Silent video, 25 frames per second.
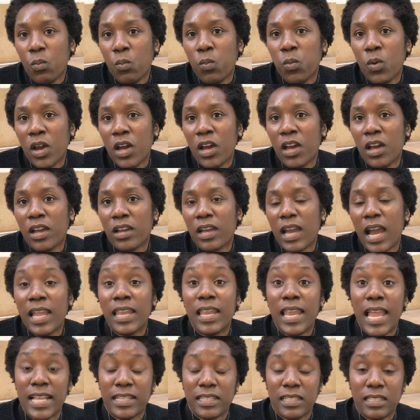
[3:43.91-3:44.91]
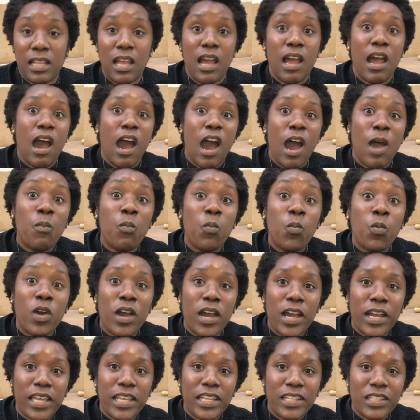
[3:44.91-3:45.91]
work, unless I'm
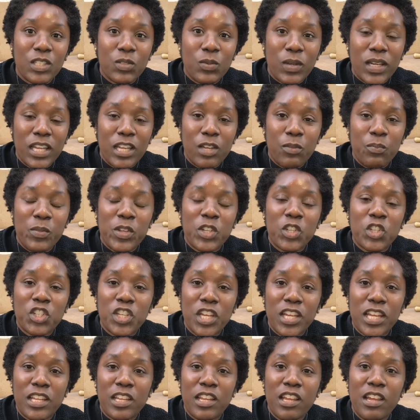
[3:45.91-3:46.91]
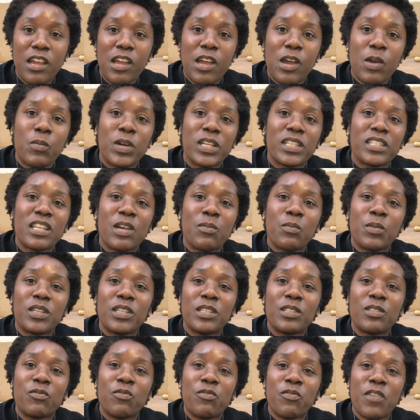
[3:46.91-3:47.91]
working to a commission where someone
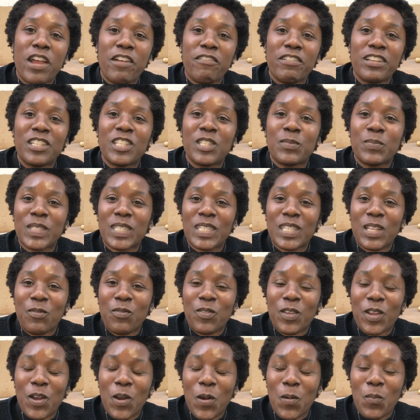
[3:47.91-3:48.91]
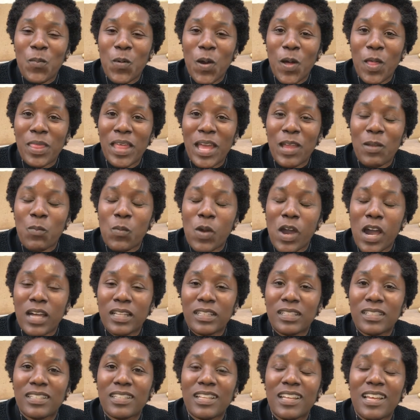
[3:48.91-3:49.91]
is very specific on what they
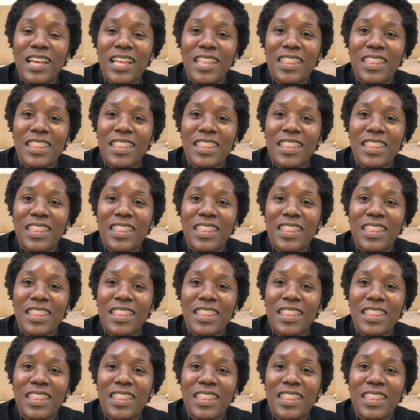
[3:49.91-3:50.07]
want.